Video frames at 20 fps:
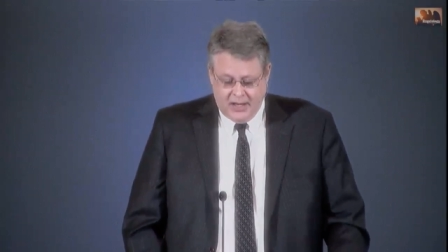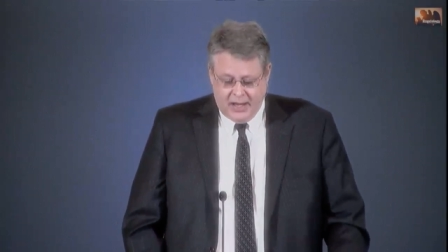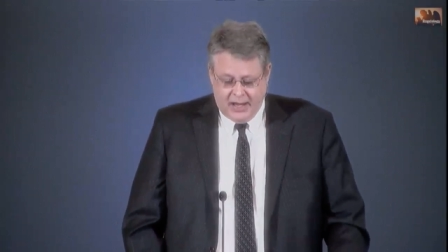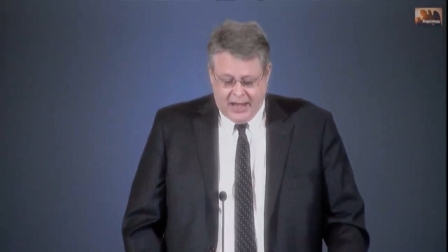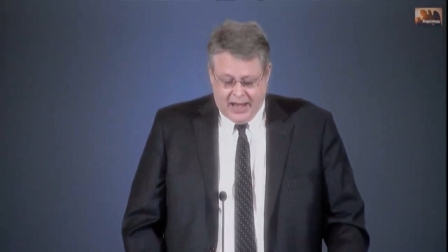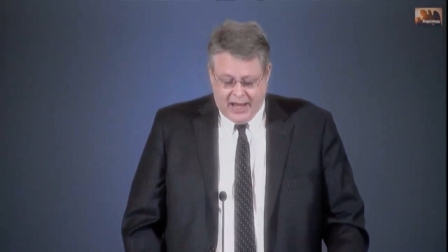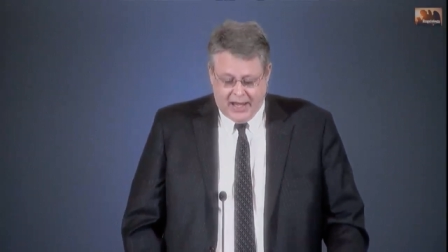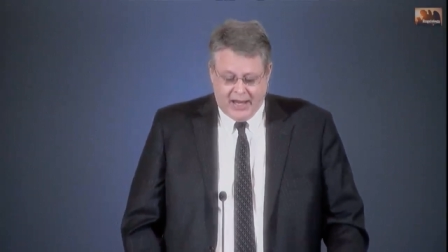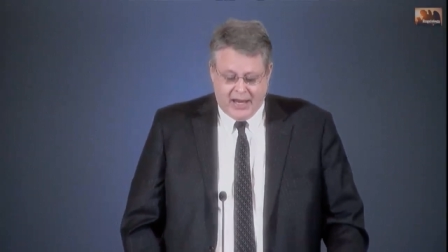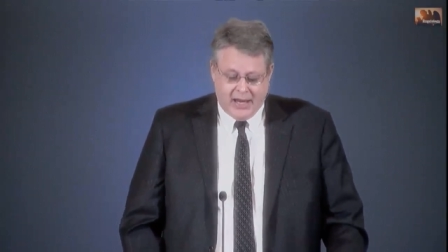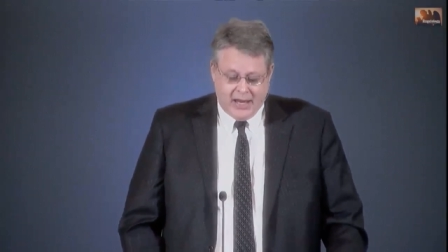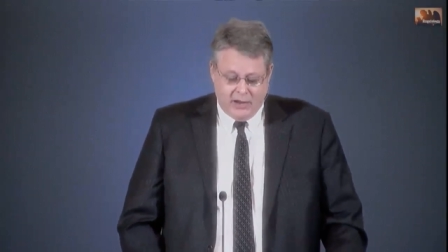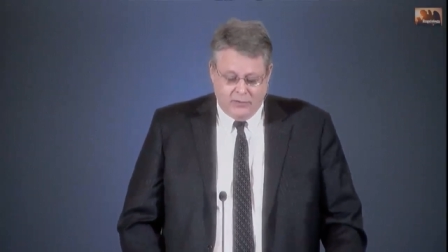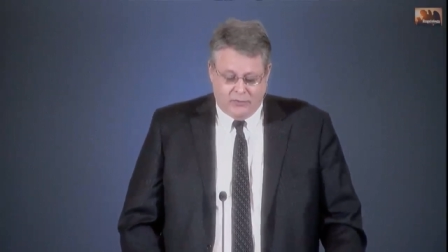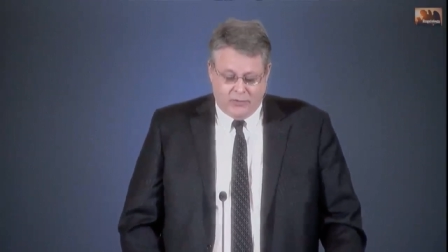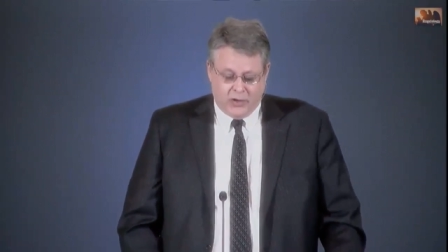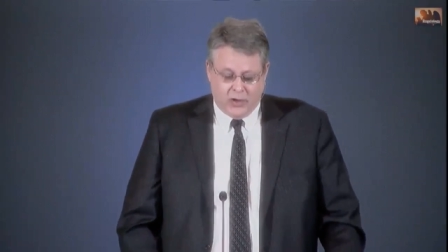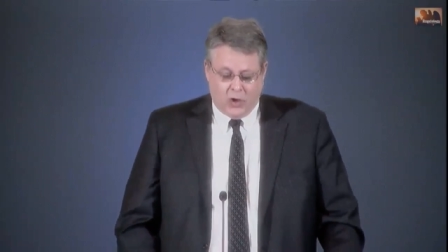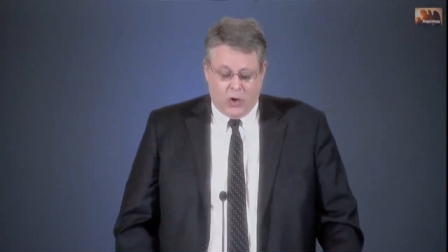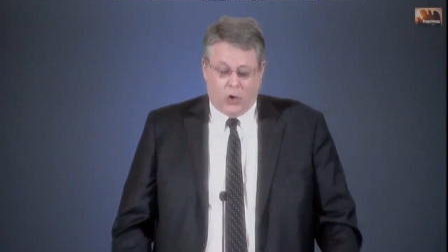And he
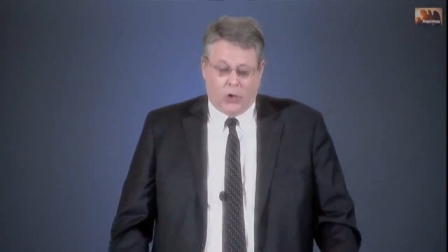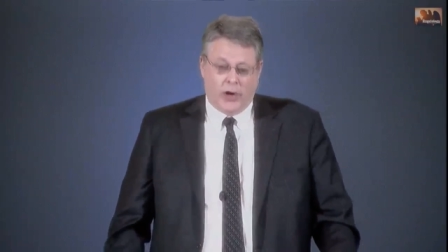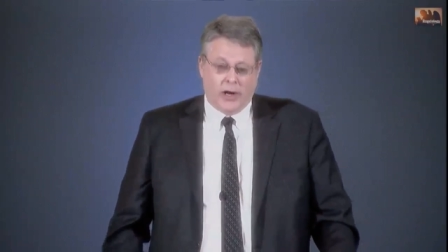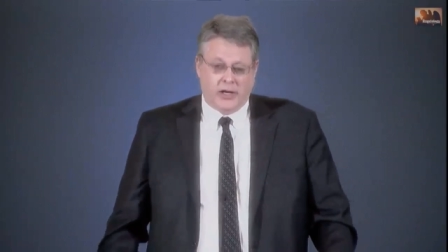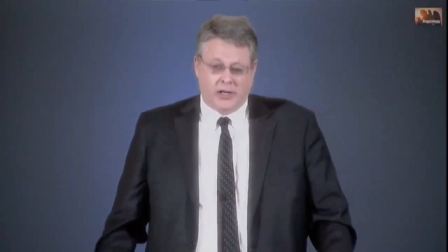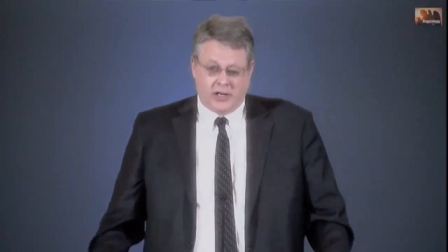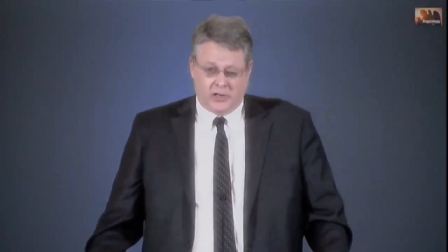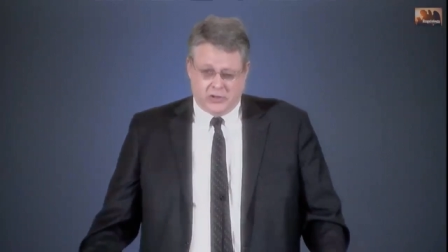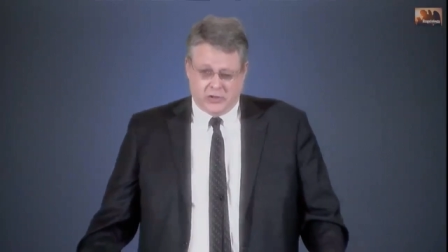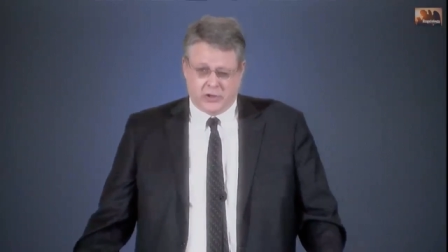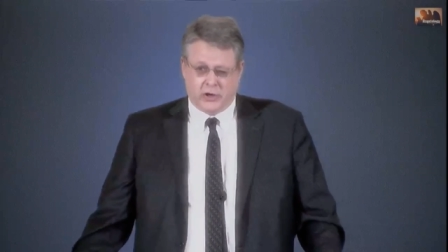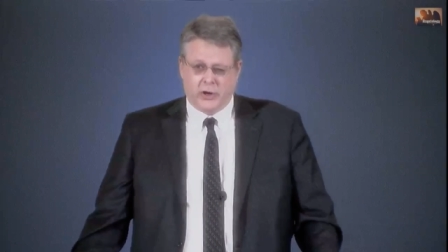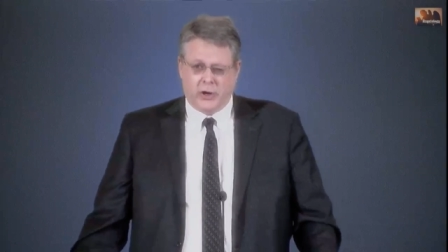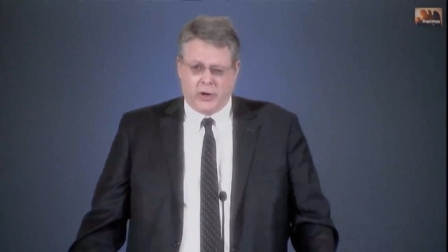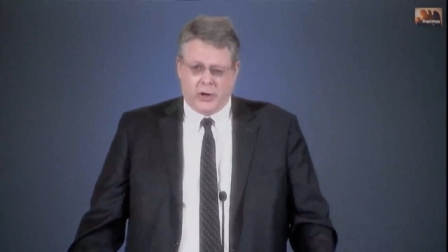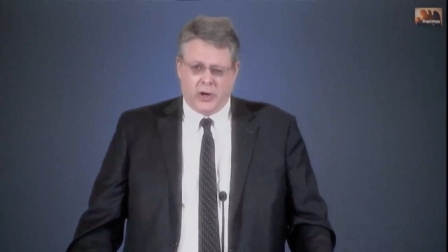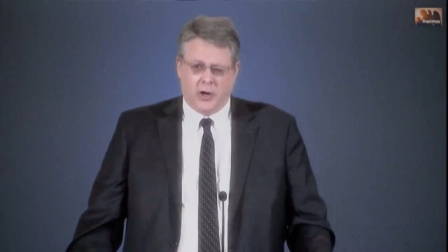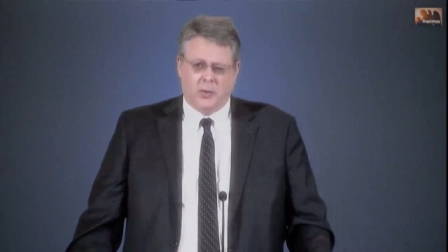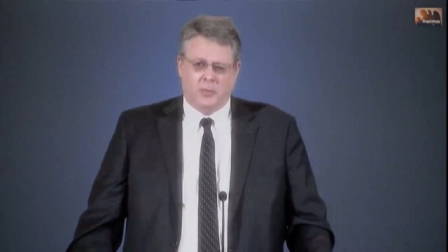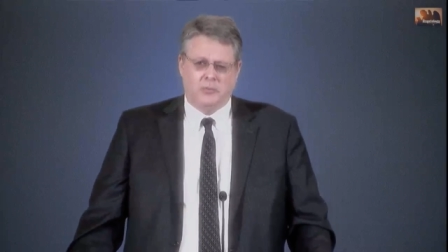even coined a
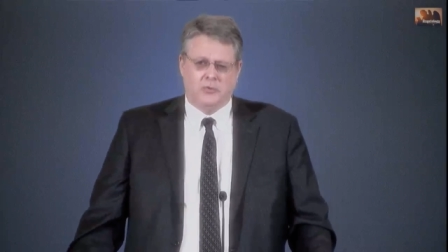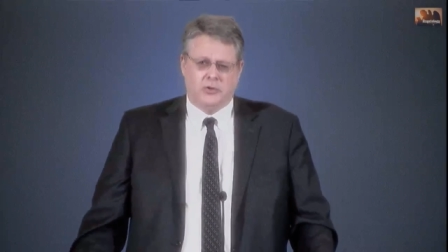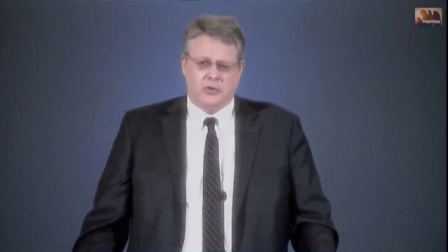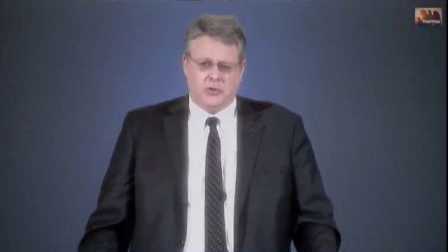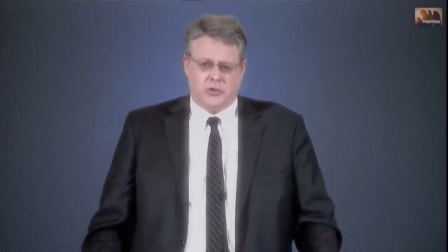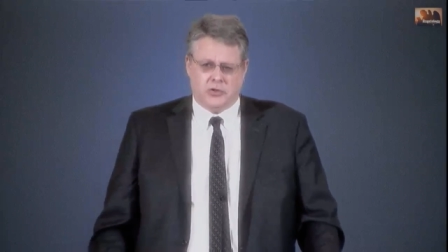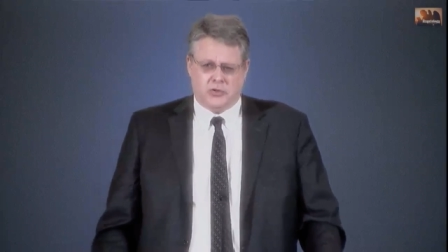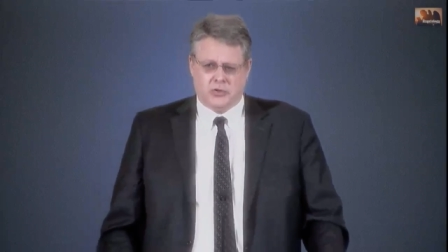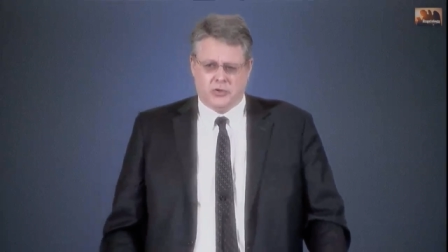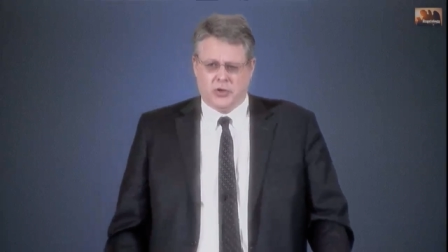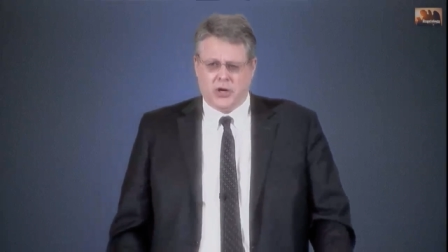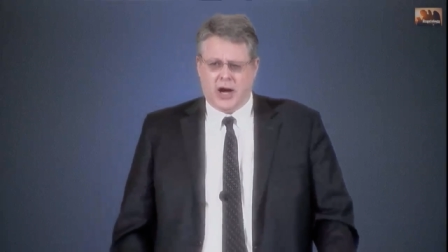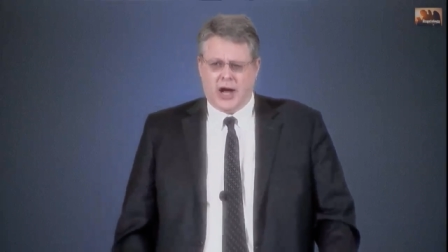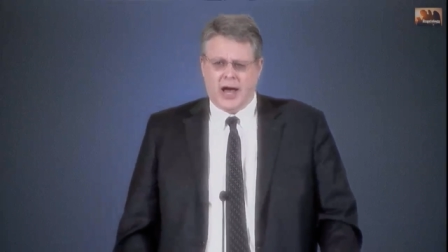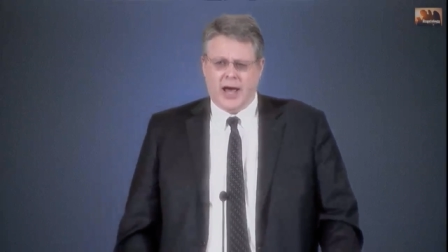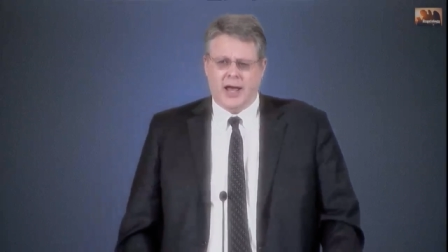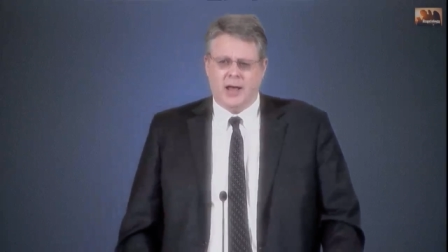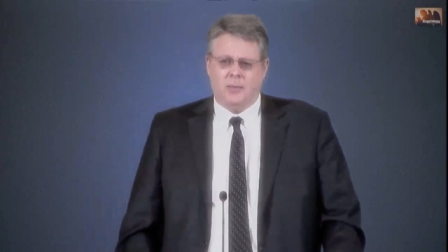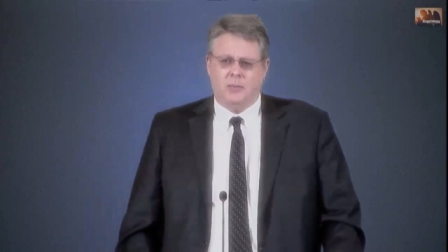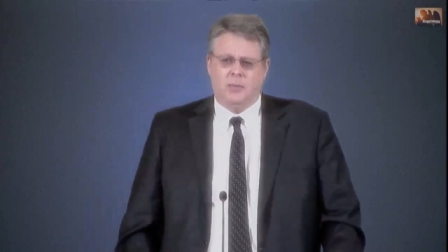term to
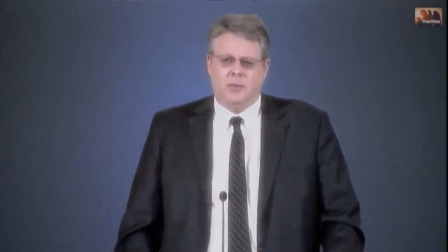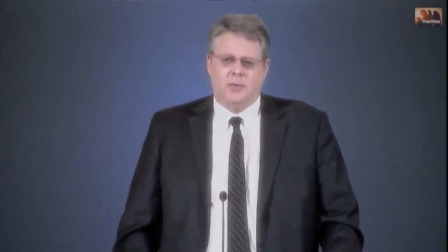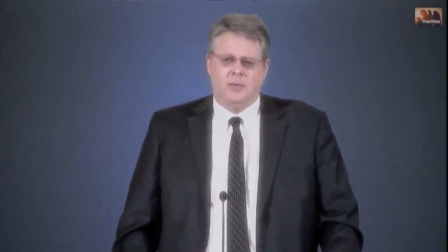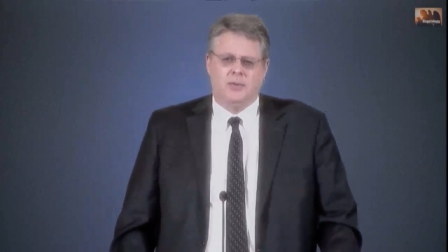describe